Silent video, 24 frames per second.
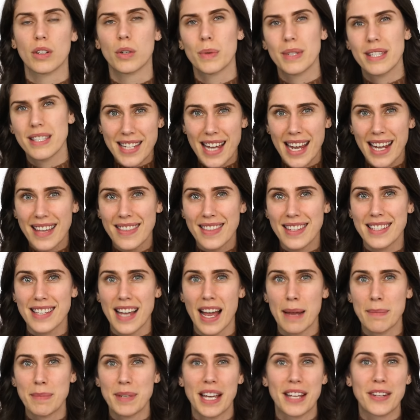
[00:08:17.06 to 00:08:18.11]
who has taken the
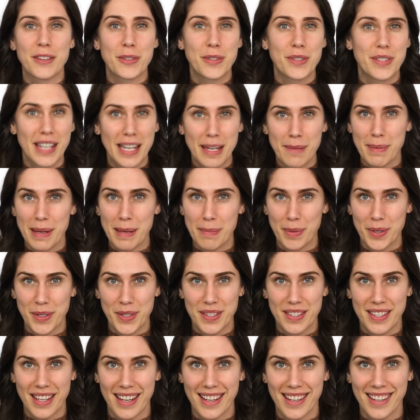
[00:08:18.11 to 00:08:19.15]
time to understand people's
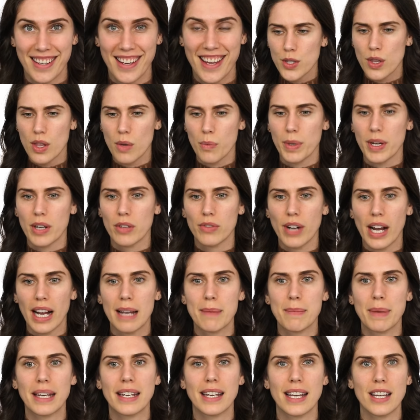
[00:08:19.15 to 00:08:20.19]
skin so that when a
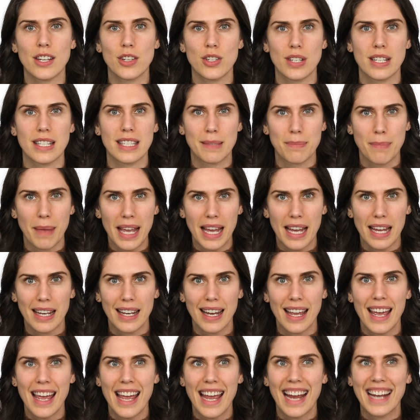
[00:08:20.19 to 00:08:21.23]
recommendation is
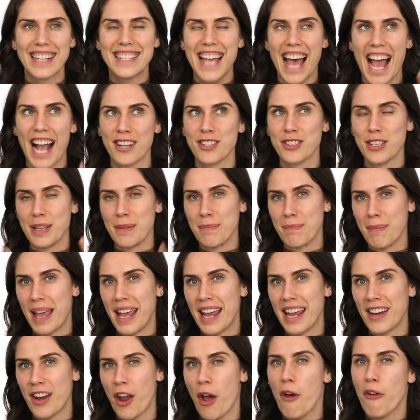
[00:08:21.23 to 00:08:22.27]
made, it's actually
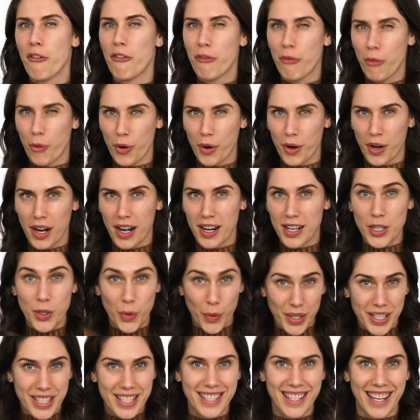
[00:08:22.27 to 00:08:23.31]
made for
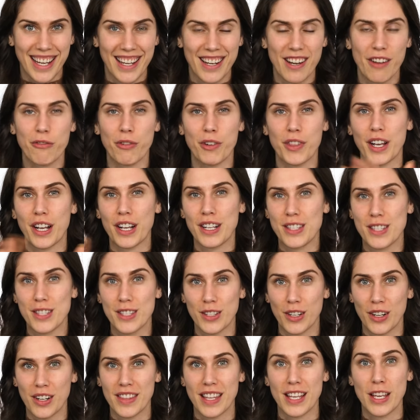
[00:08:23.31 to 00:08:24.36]
your skin and for the
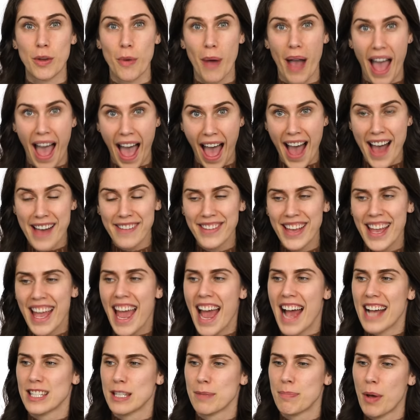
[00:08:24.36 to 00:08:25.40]
concern that you have,
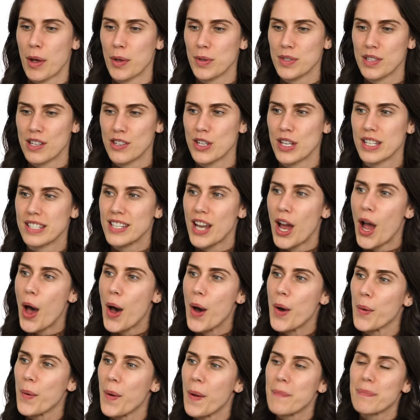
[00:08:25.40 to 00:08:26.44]
as opposed to just,
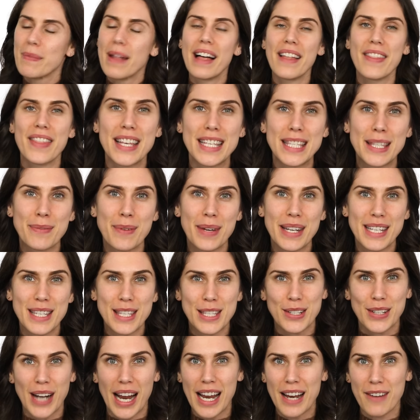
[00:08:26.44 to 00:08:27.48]
oh, this one
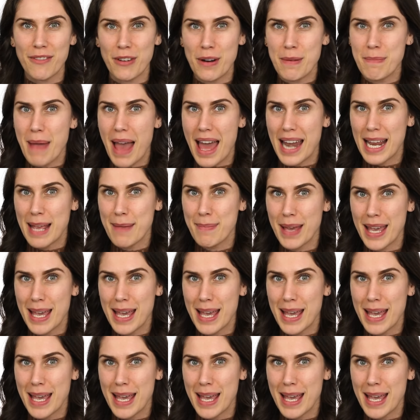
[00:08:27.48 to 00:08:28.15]
is great for many